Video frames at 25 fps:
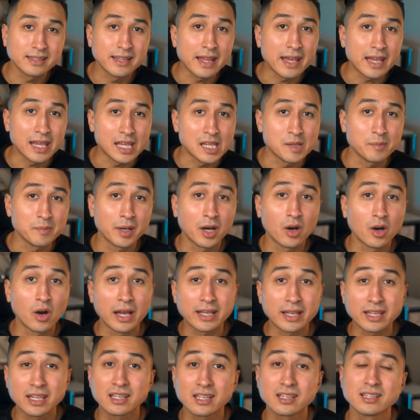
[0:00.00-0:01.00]
their email,
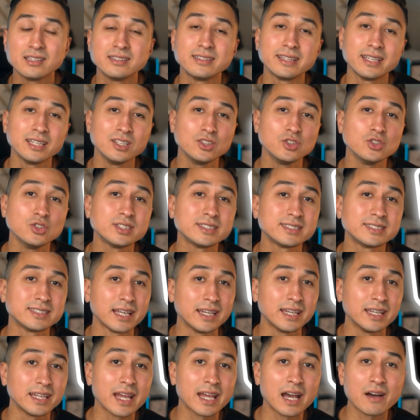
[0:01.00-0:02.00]
I can continue
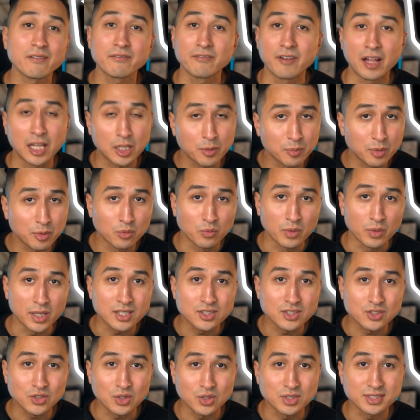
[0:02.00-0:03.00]
sending out valuable
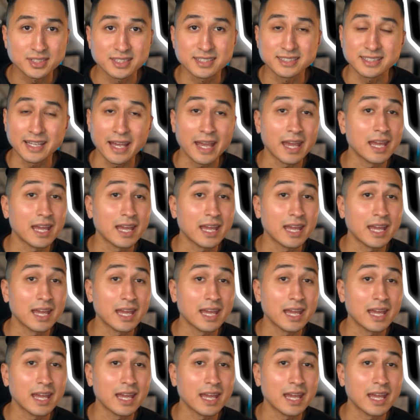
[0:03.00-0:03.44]
resources